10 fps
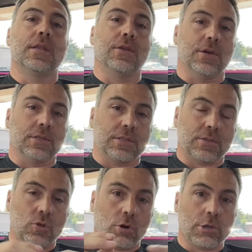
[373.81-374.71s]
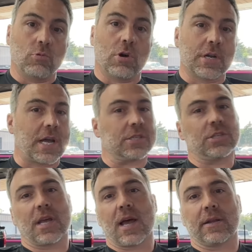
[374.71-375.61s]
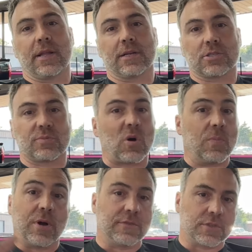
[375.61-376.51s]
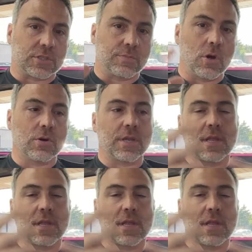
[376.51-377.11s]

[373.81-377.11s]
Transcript: The 21 actually had like a small puff of smoke,